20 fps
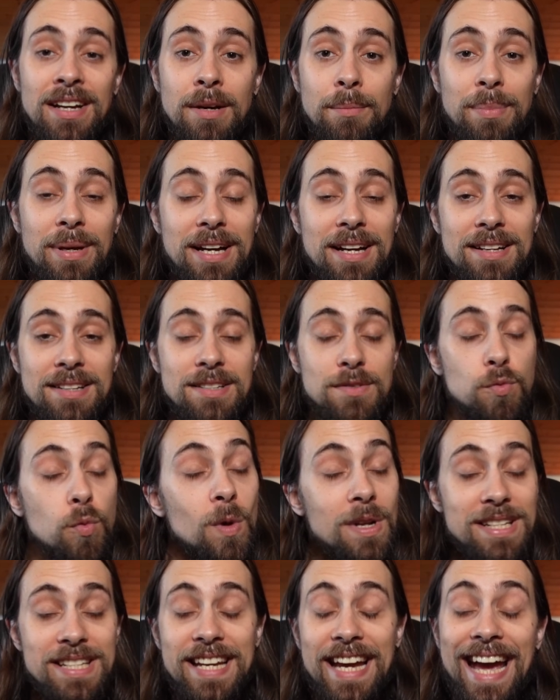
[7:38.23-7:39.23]
because
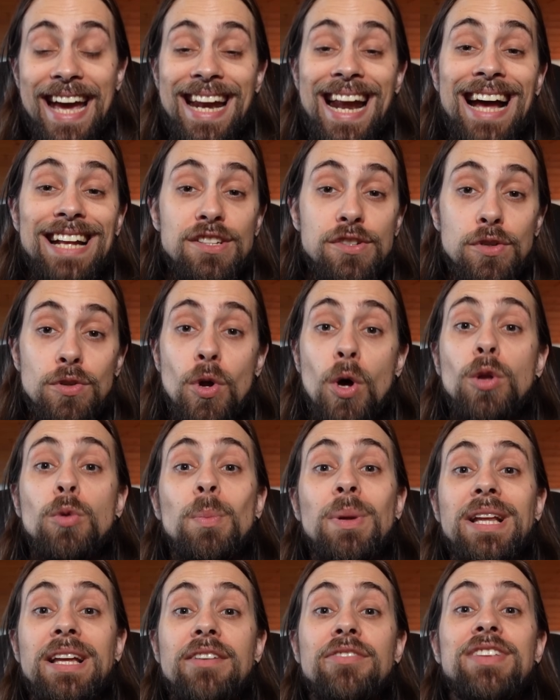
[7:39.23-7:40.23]
once again I do not
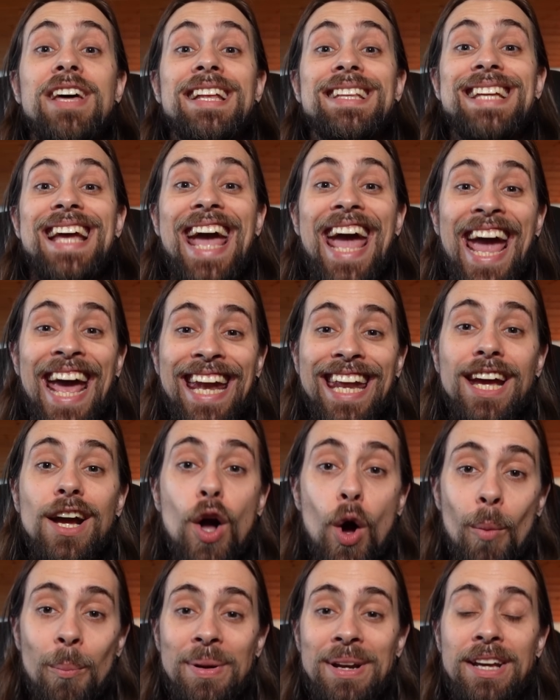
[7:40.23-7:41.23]
believe that any
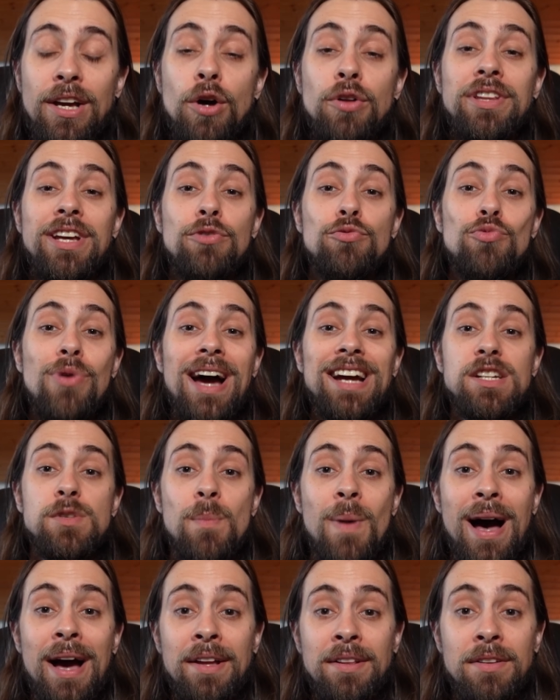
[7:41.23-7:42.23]
company on their right
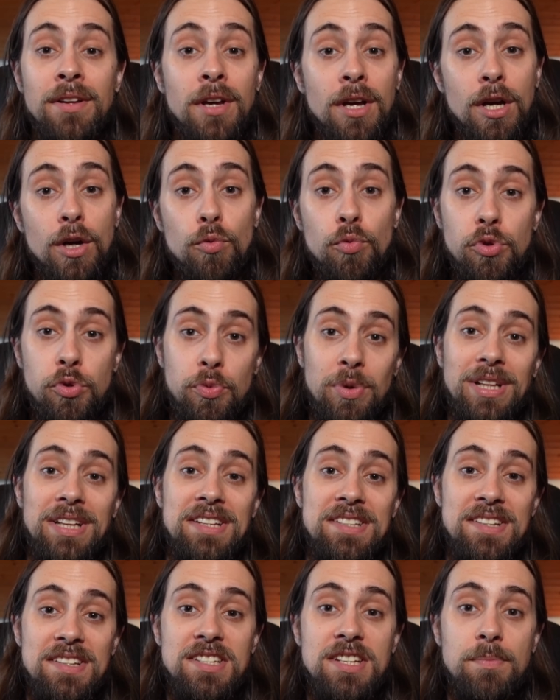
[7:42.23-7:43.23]
mind would
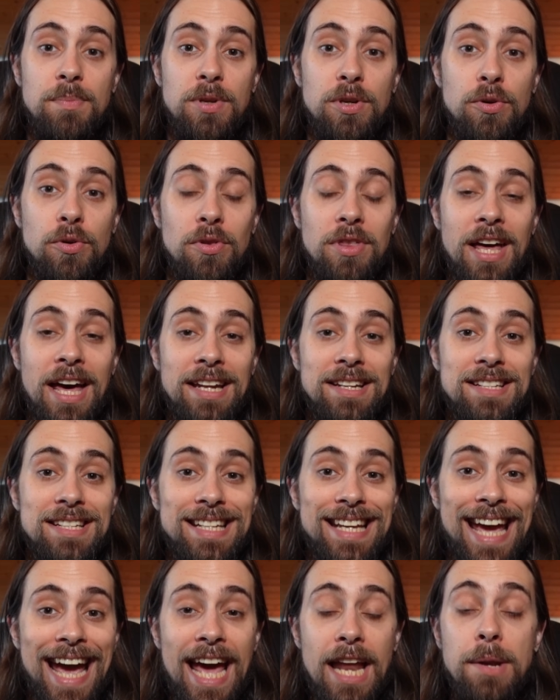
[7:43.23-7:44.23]
release a CPU that
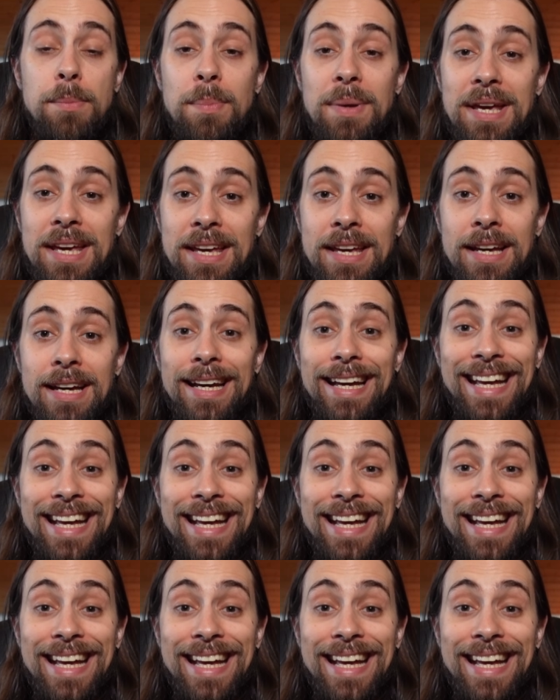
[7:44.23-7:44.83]
can be